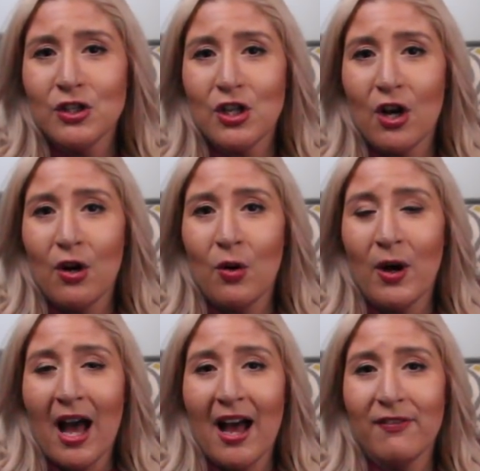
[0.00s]

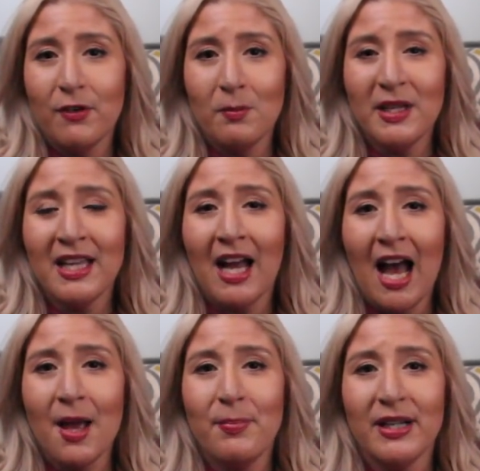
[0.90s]
So for me,
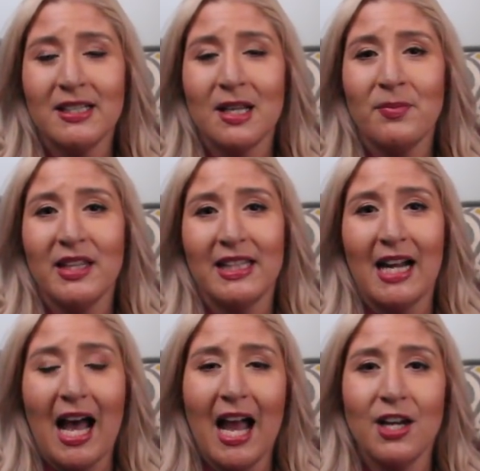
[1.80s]
I picked something
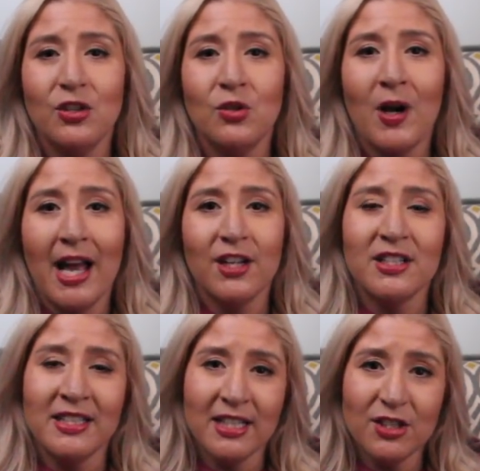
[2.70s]
that I knew I
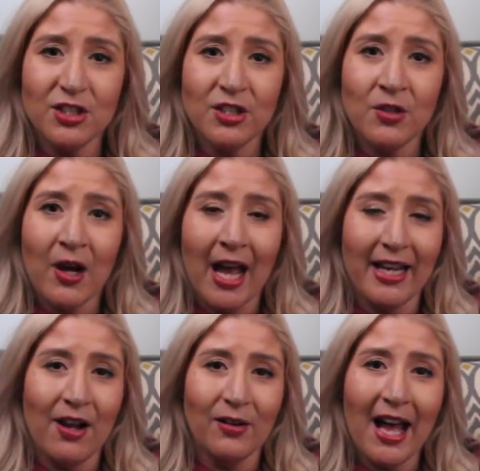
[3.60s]
could stick to. I
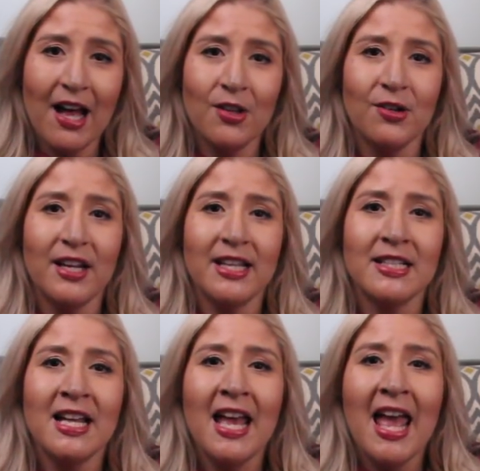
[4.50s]
count calories,
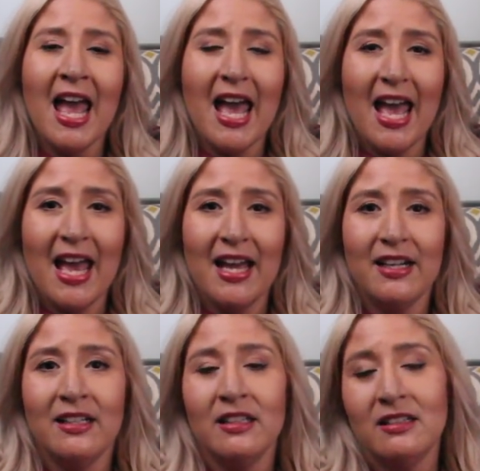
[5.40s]

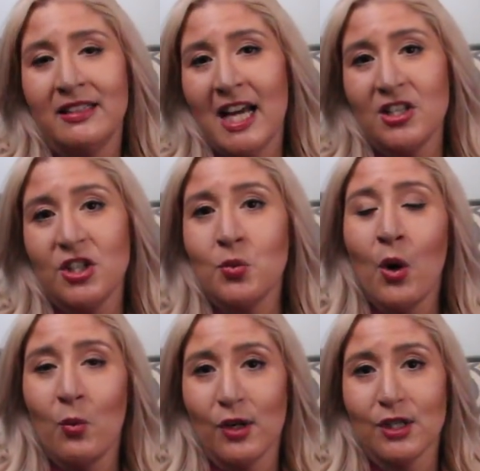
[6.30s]
and that's just
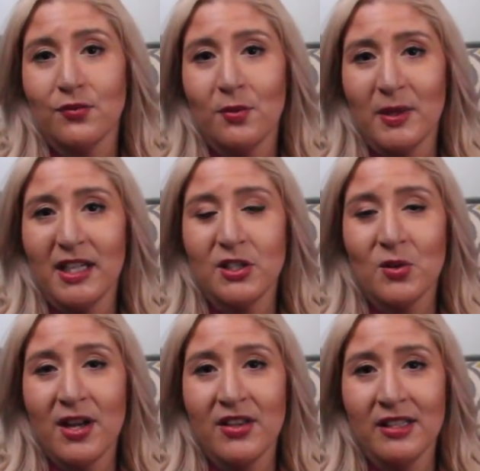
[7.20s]
what works for me.
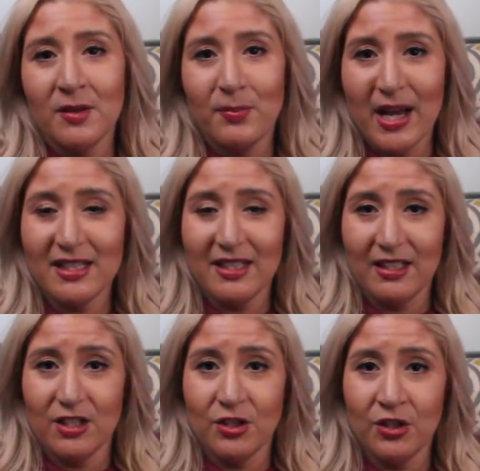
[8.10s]
So I think the best
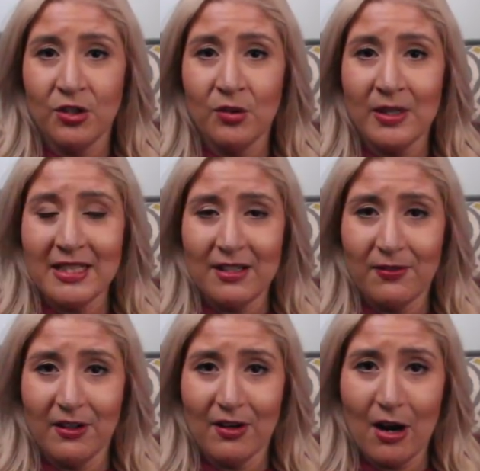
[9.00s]
thing to do is to
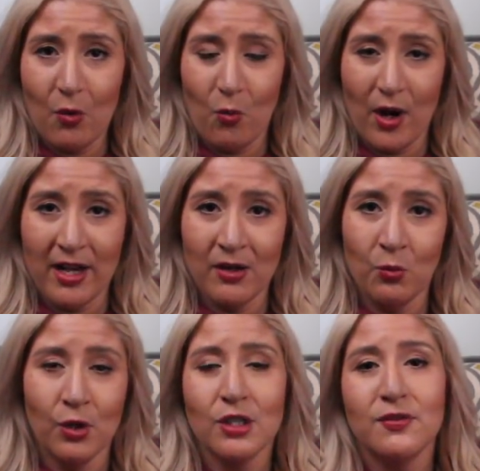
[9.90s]
figure out what
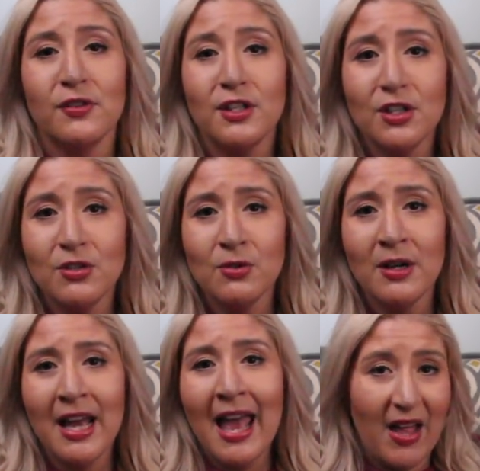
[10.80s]
works for you,
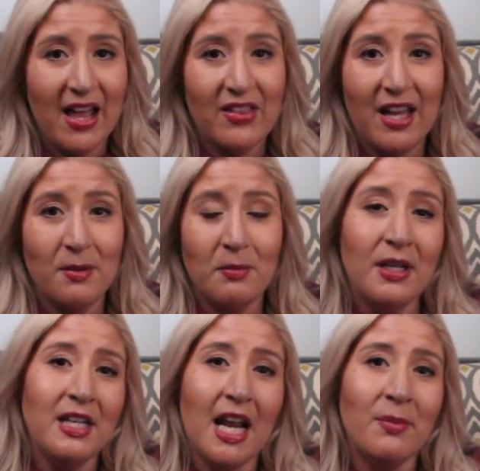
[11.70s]
and then
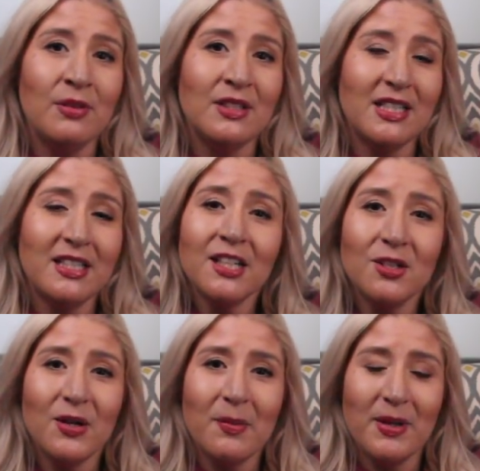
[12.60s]
being able to stick
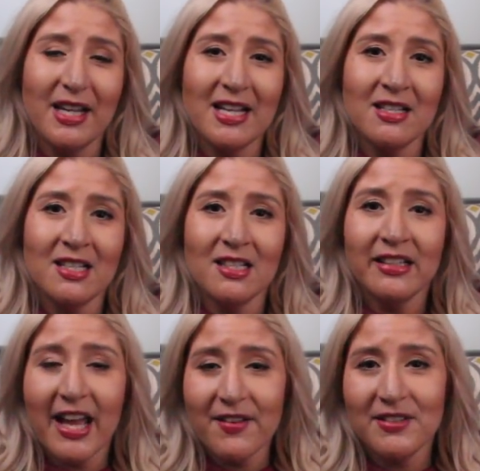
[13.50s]
to it, because this is a
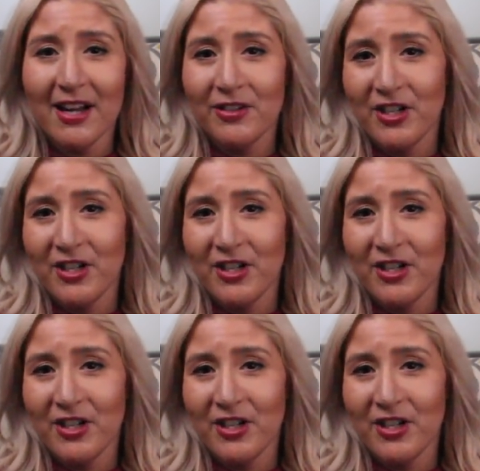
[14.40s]
lifestyle